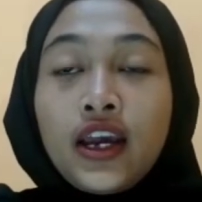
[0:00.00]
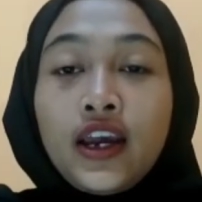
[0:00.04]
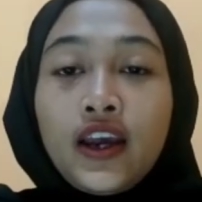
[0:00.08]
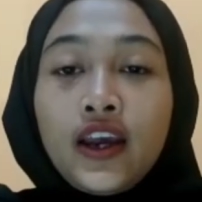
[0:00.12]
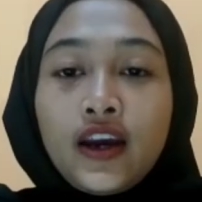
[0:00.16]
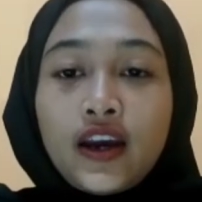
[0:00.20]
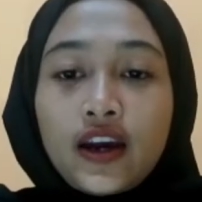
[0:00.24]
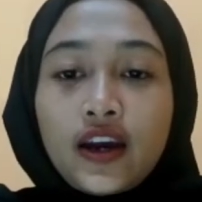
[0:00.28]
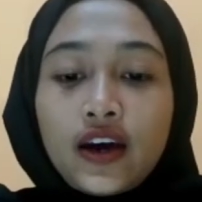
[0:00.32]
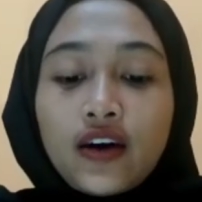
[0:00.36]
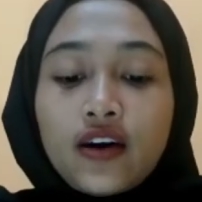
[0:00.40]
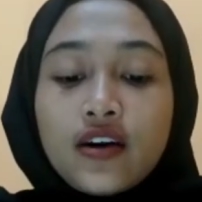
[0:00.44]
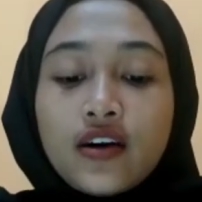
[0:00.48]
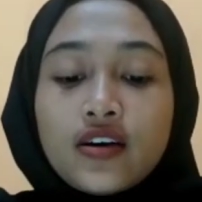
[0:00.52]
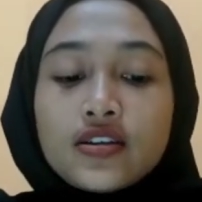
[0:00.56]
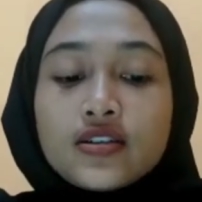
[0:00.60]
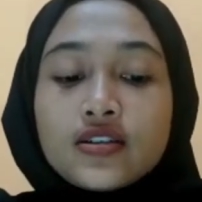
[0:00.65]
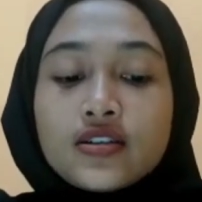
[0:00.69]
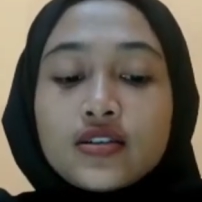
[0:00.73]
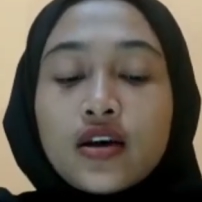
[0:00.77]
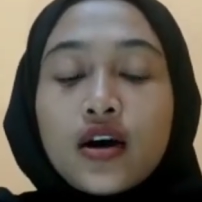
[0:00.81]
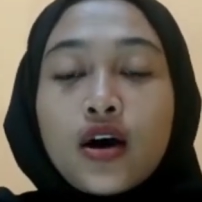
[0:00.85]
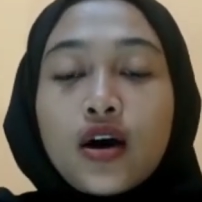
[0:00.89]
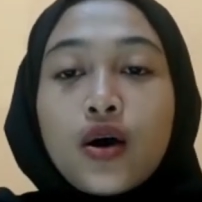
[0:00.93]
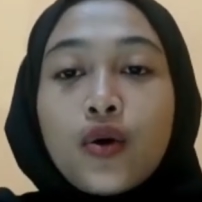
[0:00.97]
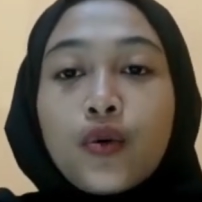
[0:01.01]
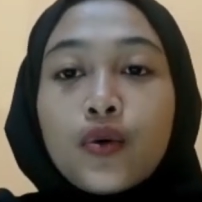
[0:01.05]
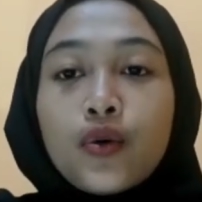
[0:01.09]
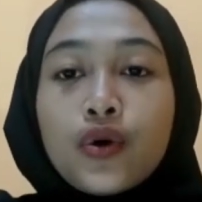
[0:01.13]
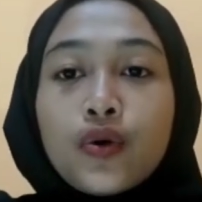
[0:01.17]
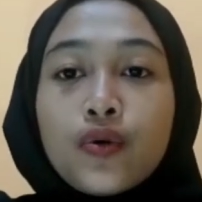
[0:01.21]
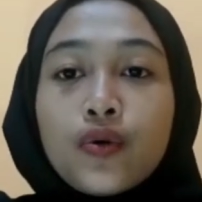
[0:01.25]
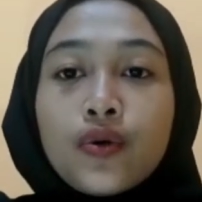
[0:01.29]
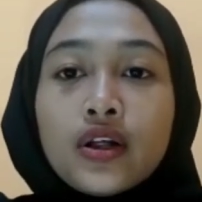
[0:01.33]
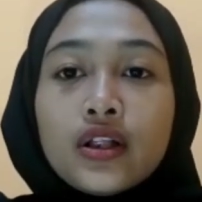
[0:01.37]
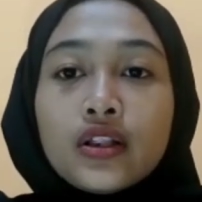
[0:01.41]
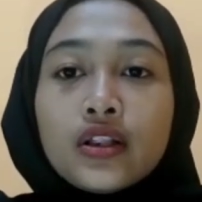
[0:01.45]
Here
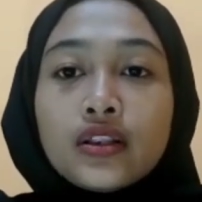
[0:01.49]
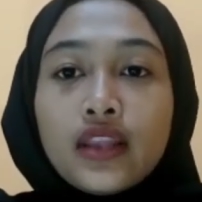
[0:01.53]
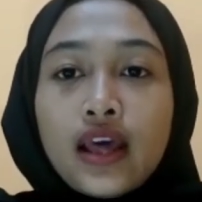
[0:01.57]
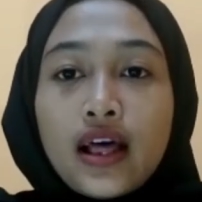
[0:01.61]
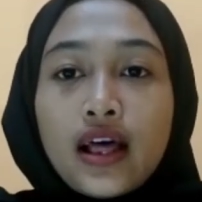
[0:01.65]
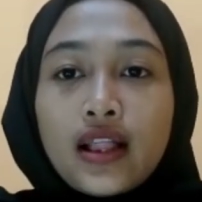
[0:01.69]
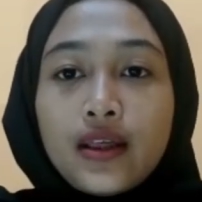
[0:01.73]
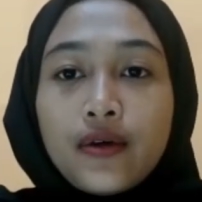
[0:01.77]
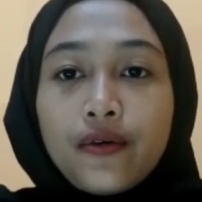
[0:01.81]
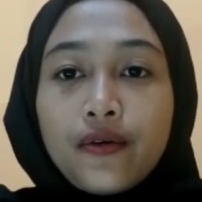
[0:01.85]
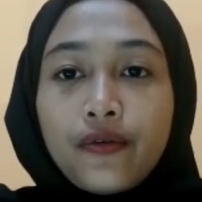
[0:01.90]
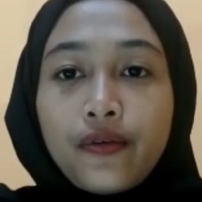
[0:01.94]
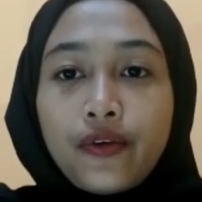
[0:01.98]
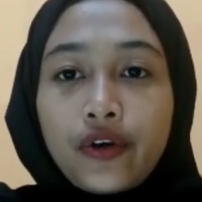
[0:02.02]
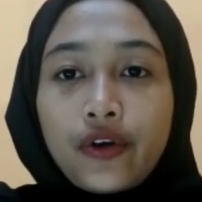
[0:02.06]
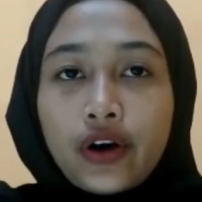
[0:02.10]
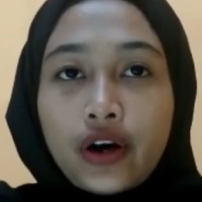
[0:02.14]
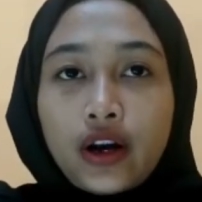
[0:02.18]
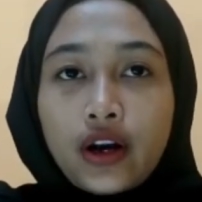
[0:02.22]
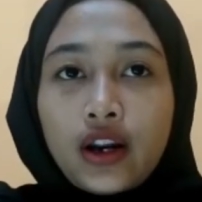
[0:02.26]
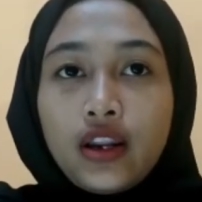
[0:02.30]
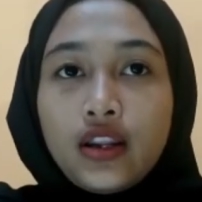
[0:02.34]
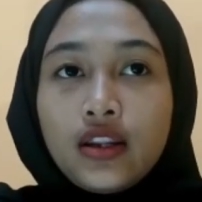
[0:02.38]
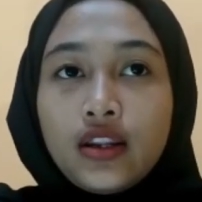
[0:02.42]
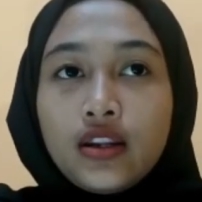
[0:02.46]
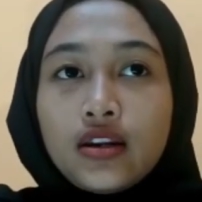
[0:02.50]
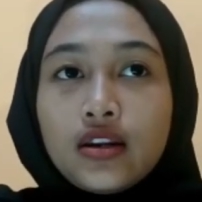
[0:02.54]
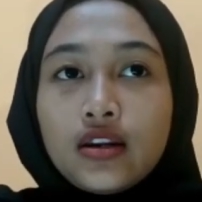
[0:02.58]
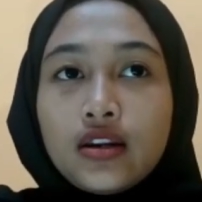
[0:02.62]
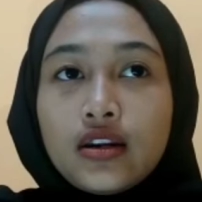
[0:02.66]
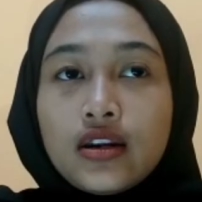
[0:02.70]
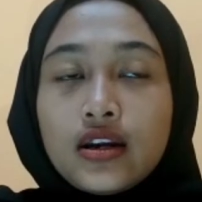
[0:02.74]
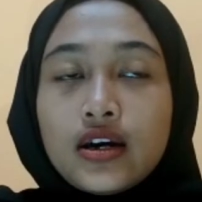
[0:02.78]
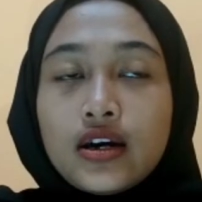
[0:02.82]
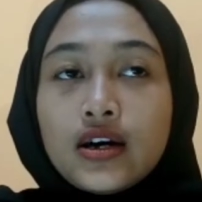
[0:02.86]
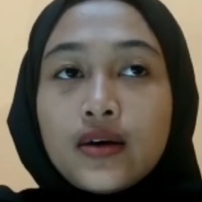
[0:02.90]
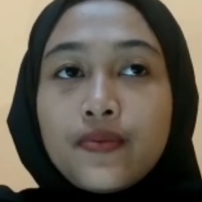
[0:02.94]
we will deliver
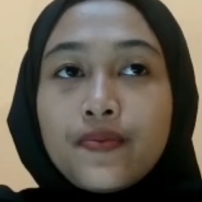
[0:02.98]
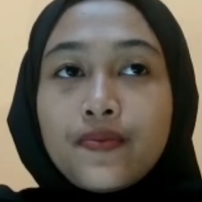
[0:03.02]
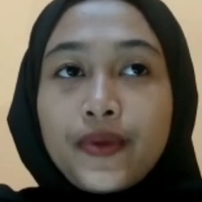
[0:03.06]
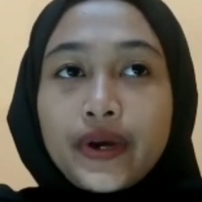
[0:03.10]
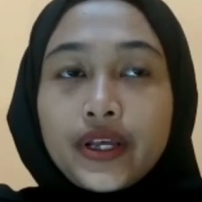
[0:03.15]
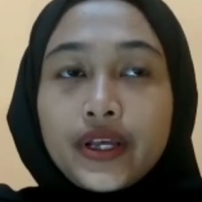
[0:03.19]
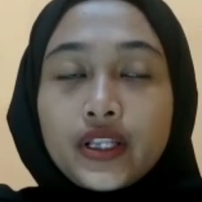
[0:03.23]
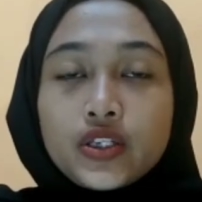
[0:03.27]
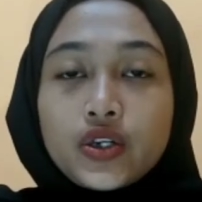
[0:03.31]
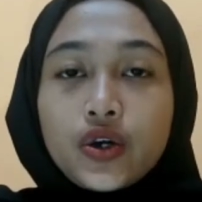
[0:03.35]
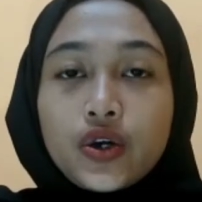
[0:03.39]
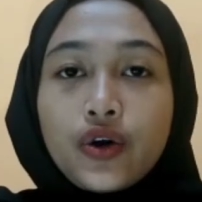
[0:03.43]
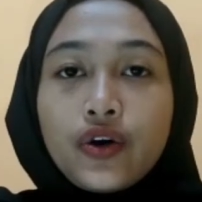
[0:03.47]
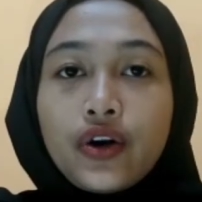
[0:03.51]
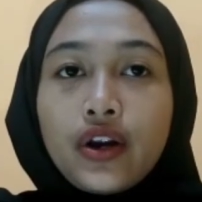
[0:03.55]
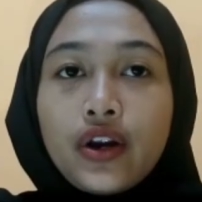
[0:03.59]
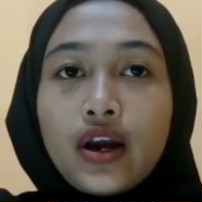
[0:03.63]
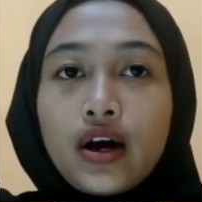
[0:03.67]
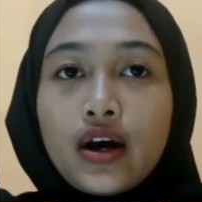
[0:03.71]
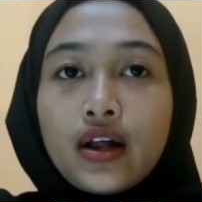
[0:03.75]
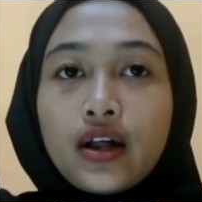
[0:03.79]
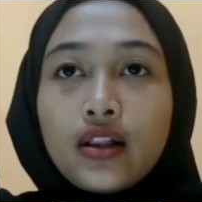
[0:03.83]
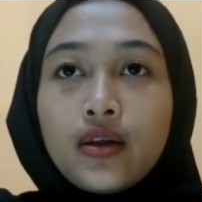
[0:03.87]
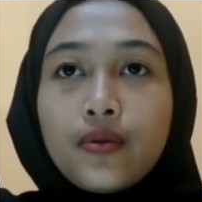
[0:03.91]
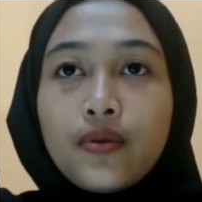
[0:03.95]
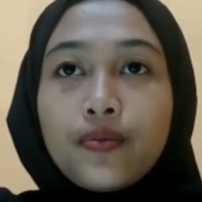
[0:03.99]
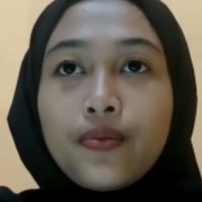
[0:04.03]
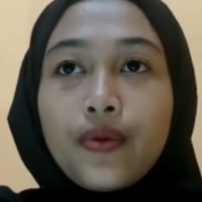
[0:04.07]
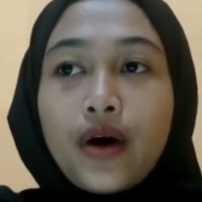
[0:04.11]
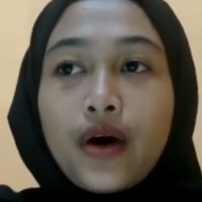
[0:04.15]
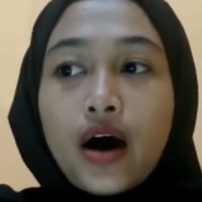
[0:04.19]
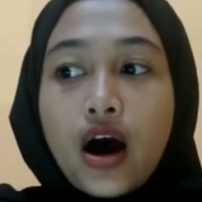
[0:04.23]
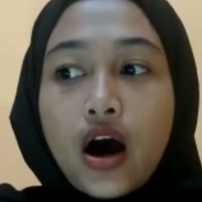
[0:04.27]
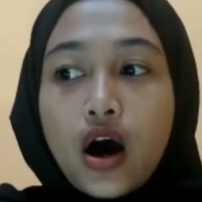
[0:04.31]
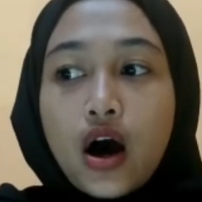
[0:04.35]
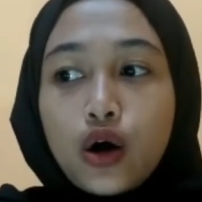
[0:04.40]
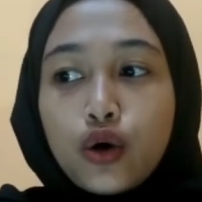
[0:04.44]
the material
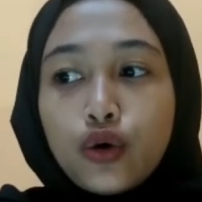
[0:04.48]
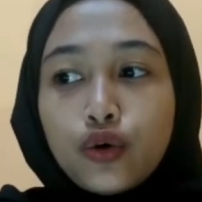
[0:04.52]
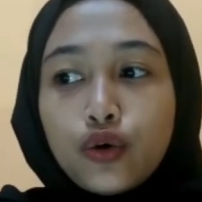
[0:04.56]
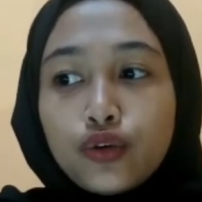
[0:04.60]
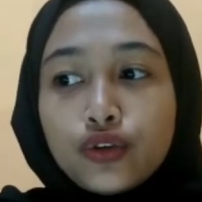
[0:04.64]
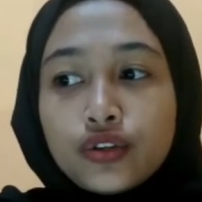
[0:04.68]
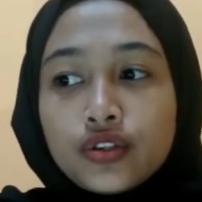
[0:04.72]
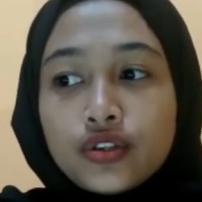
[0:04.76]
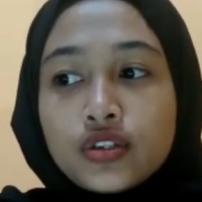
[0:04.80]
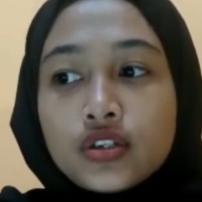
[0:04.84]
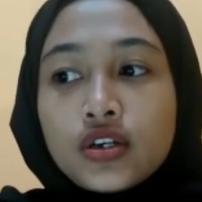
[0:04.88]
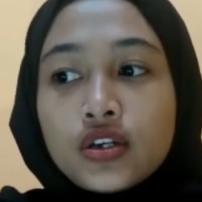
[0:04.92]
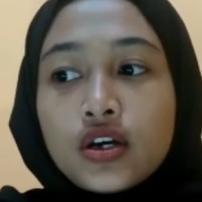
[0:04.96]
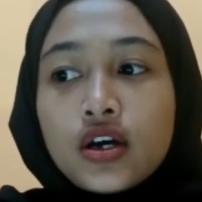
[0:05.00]
about